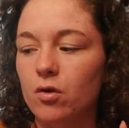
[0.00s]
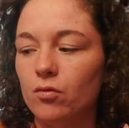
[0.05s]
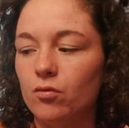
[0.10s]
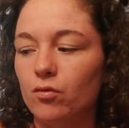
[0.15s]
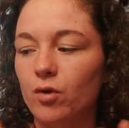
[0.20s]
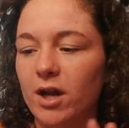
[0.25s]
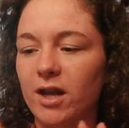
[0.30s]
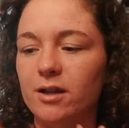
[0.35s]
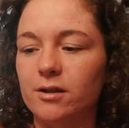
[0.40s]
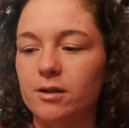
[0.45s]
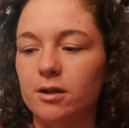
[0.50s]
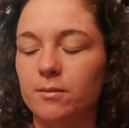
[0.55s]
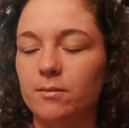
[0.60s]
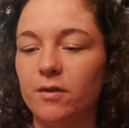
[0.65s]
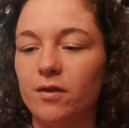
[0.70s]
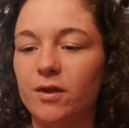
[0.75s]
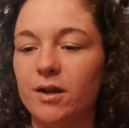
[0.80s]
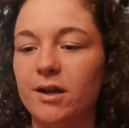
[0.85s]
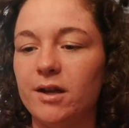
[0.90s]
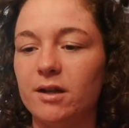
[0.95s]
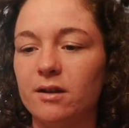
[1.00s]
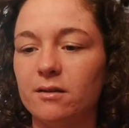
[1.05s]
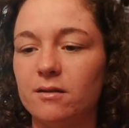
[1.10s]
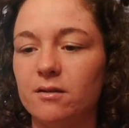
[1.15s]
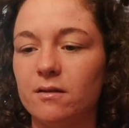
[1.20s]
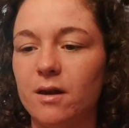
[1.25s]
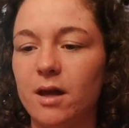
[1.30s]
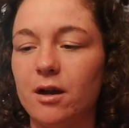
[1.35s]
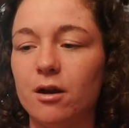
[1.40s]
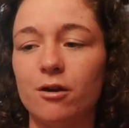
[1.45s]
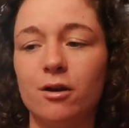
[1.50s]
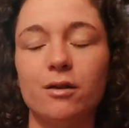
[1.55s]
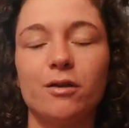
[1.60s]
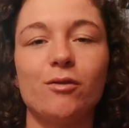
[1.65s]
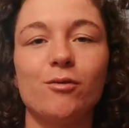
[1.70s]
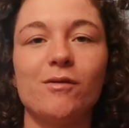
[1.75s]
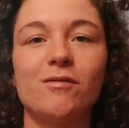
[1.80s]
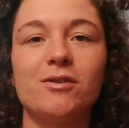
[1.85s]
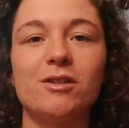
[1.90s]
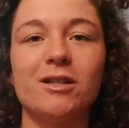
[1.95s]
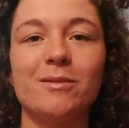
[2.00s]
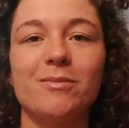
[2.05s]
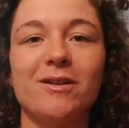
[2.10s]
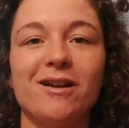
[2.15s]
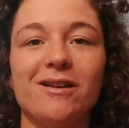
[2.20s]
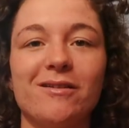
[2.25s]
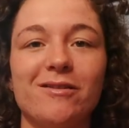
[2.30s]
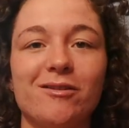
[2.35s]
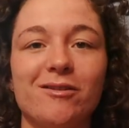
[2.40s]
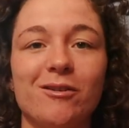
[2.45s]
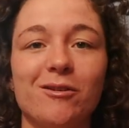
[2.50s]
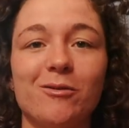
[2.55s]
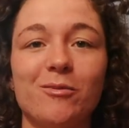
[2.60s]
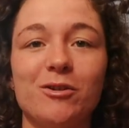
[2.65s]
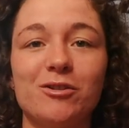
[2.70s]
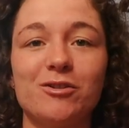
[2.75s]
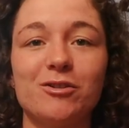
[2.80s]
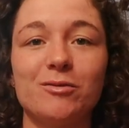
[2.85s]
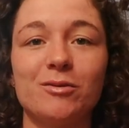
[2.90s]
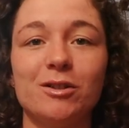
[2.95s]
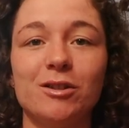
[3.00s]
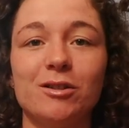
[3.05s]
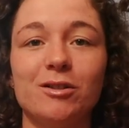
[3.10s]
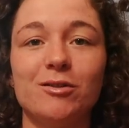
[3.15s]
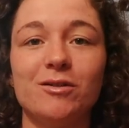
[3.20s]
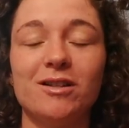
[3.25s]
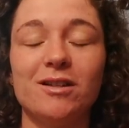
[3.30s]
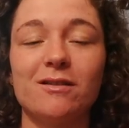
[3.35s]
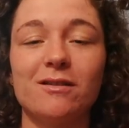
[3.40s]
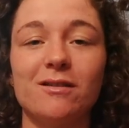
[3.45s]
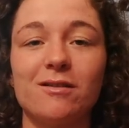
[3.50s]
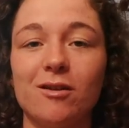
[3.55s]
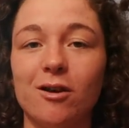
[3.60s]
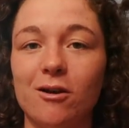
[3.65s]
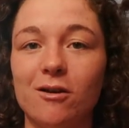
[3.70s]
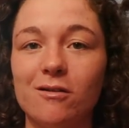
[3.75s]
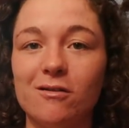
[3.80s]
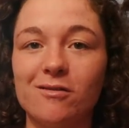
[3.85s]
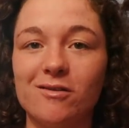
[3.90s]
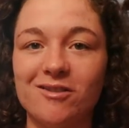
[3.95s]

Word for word: random things that aren't thrifted but I still want to include in this haul.